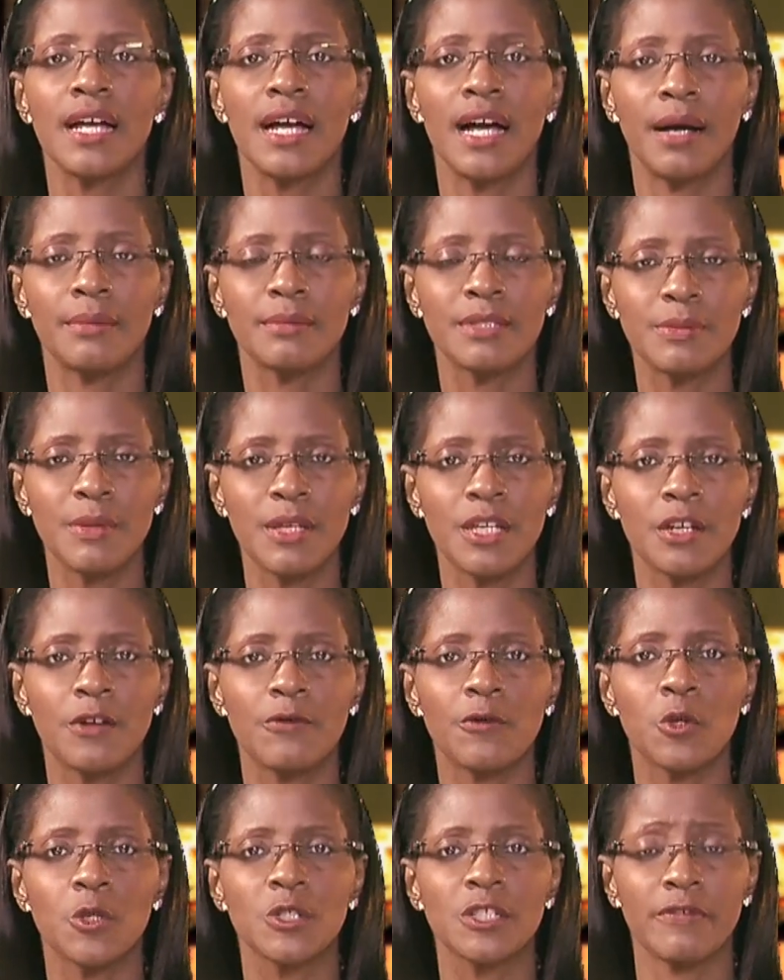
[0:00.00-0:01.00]
I'm speaking
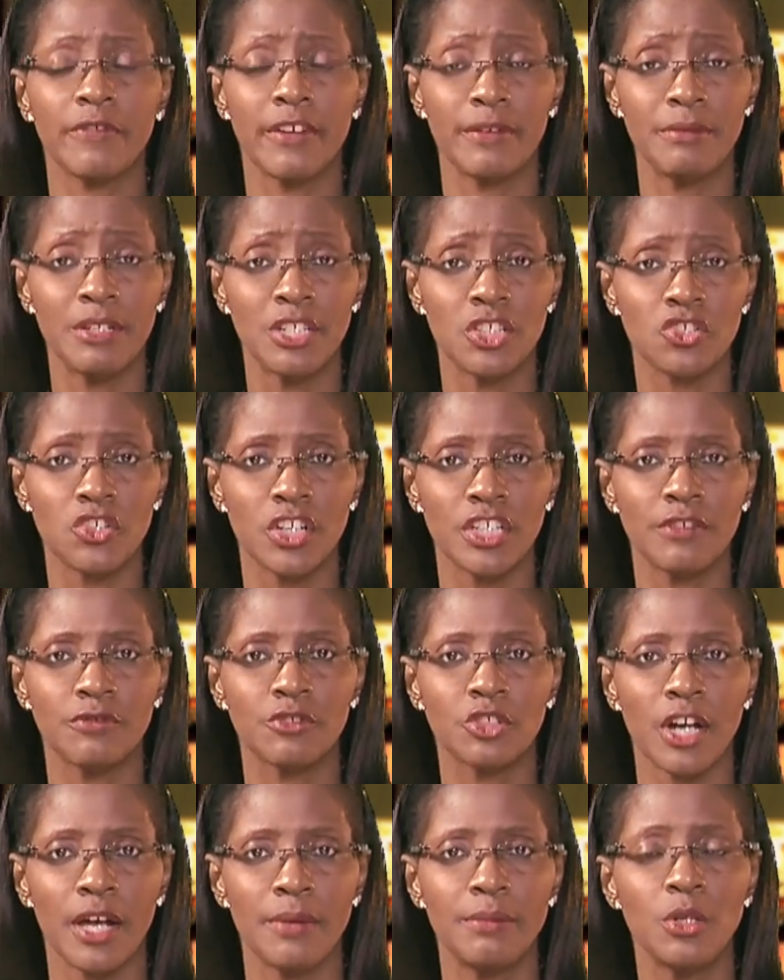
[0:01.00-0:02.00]
of course of administrative
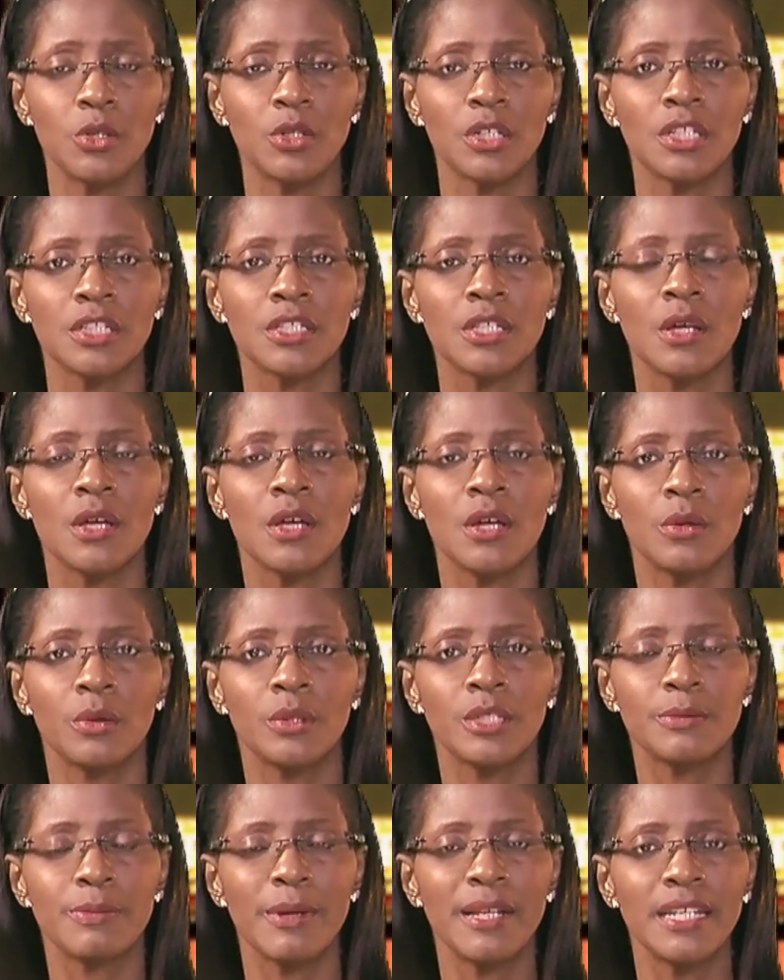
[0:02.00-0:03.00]
tribunals.
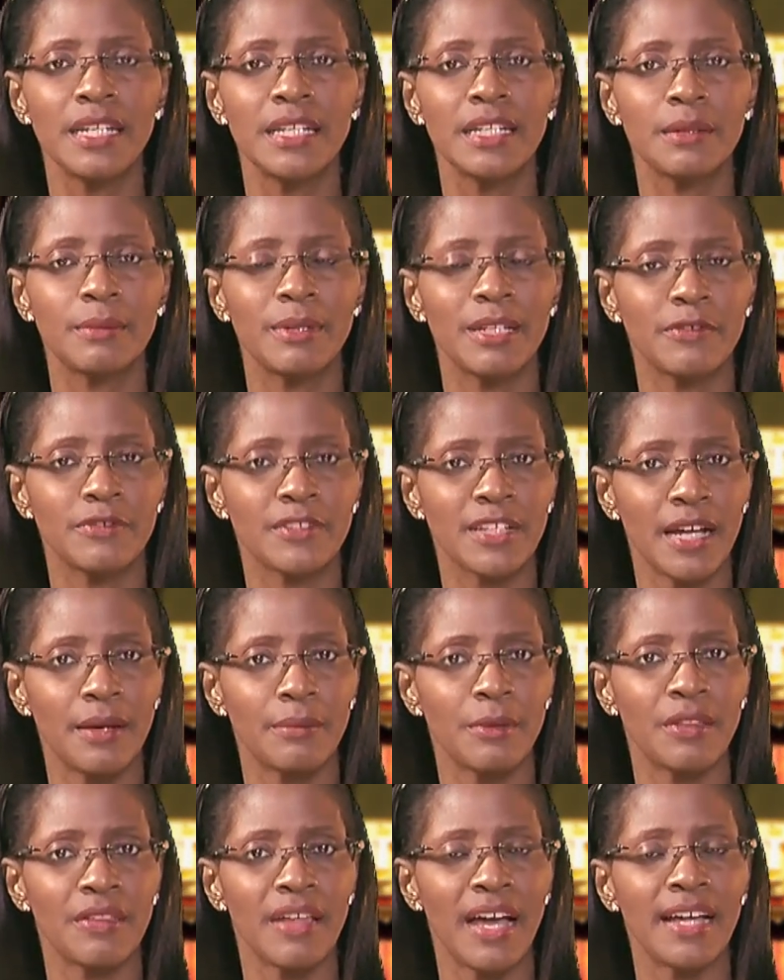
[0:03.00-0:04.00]
We'll spend a little bit of
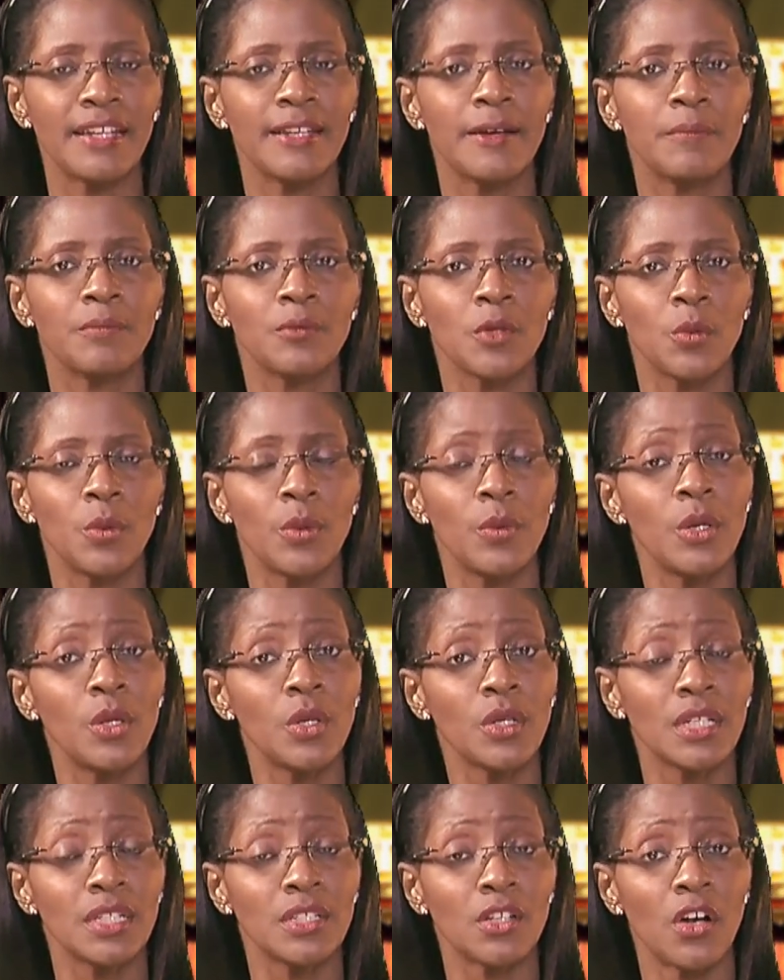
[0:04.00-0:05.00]
time on that. We will
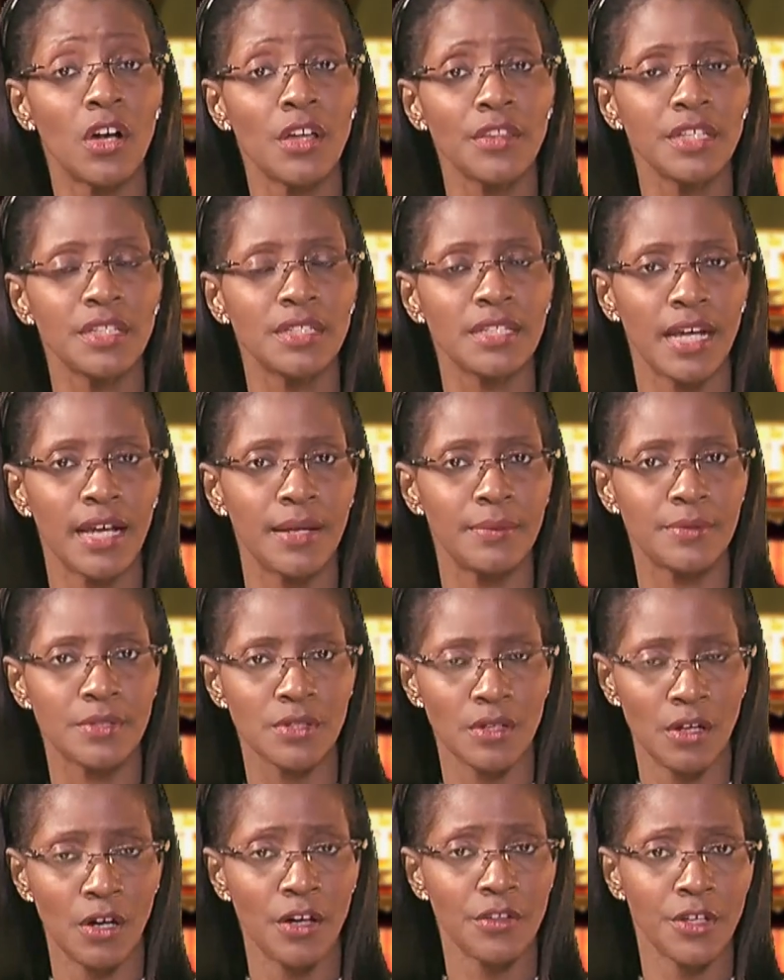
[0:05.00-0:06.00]
look at other types,
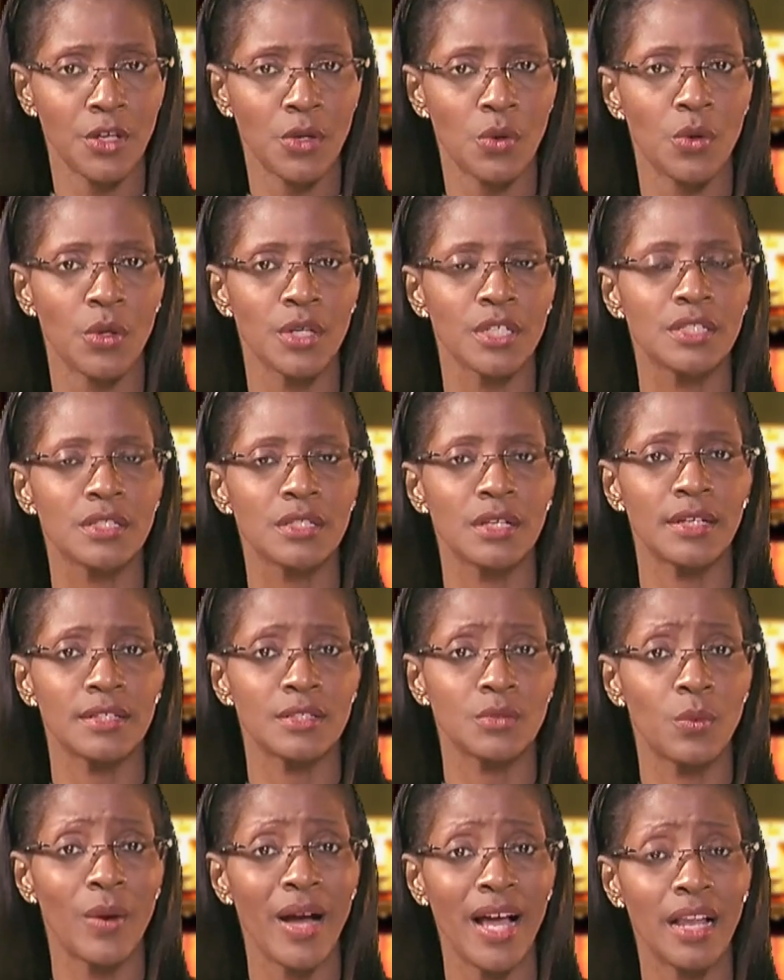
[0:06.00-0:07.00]
other courts
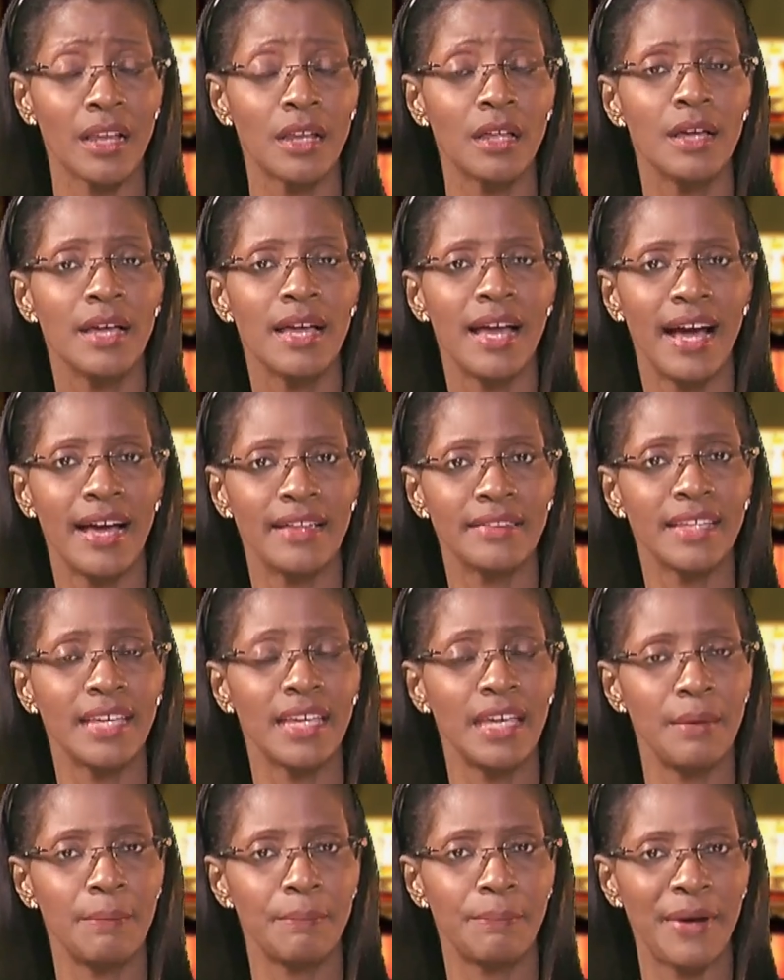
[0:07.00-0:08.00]
as well, and
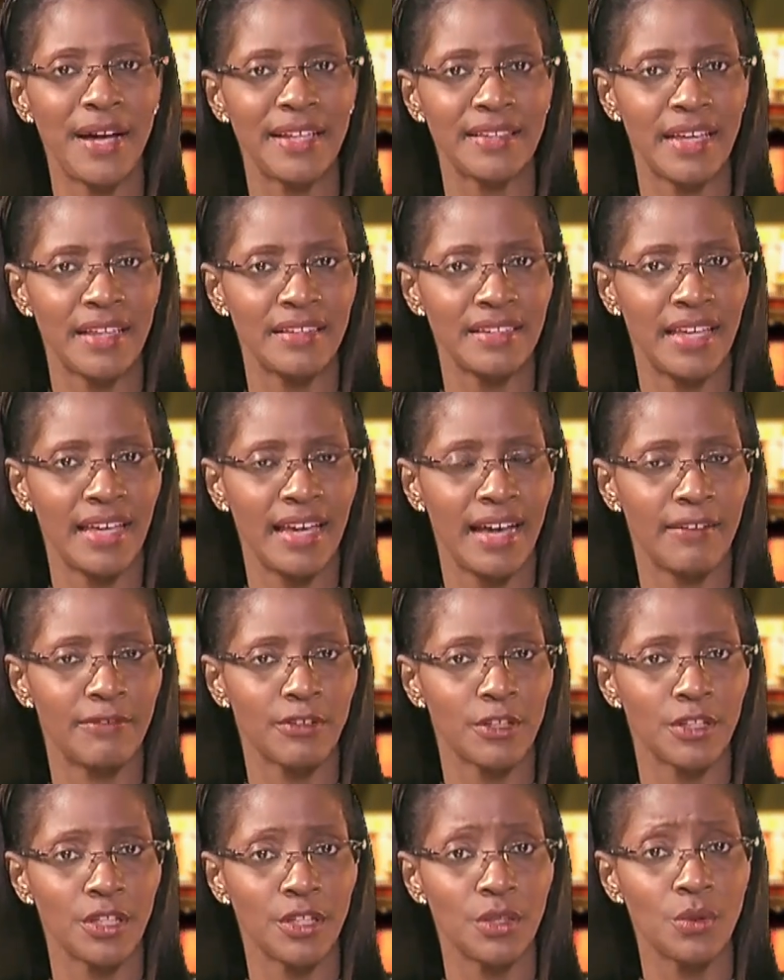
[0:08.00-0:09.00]
the impact that they have
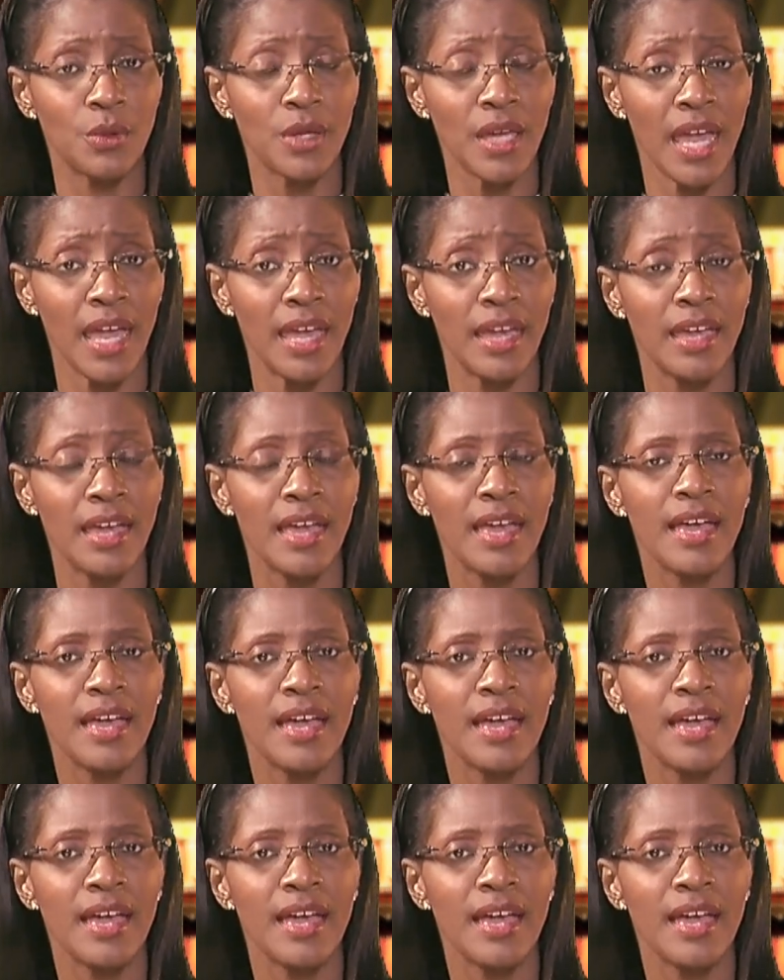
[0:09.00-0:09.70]
on the UK.